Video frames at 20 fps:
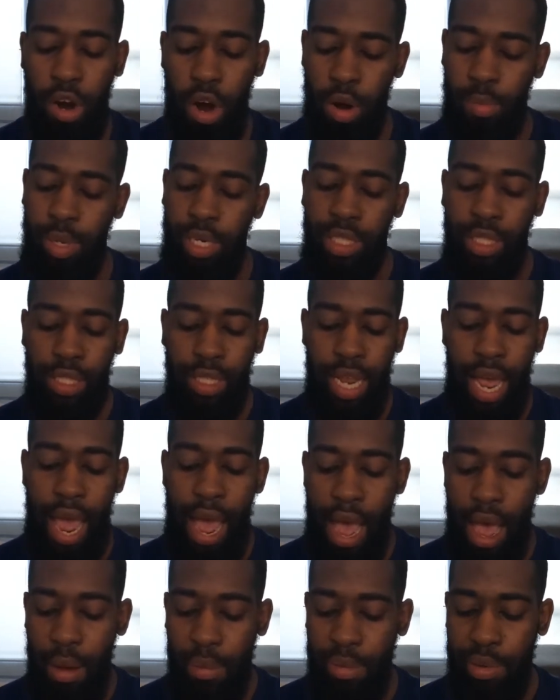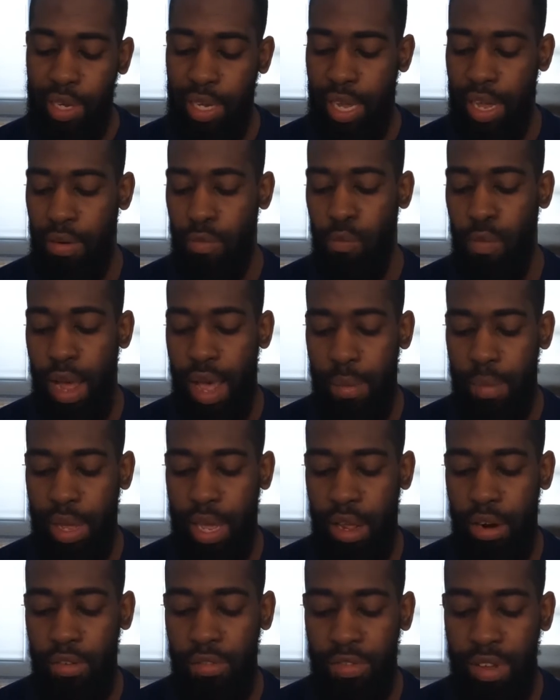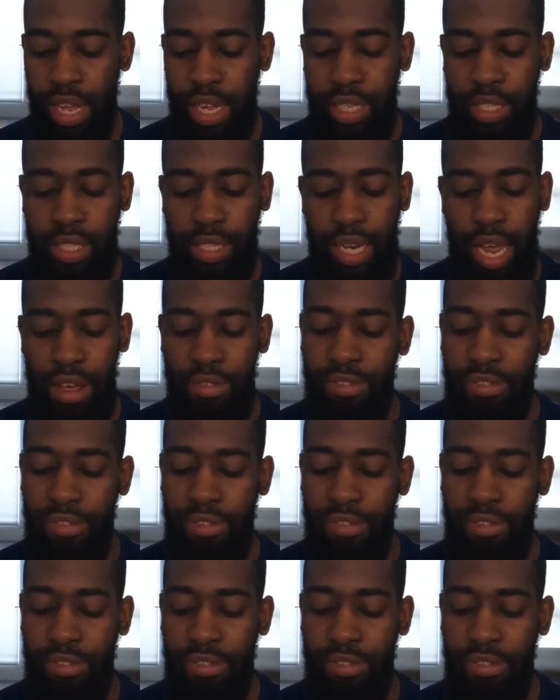Garmin's app and web interface.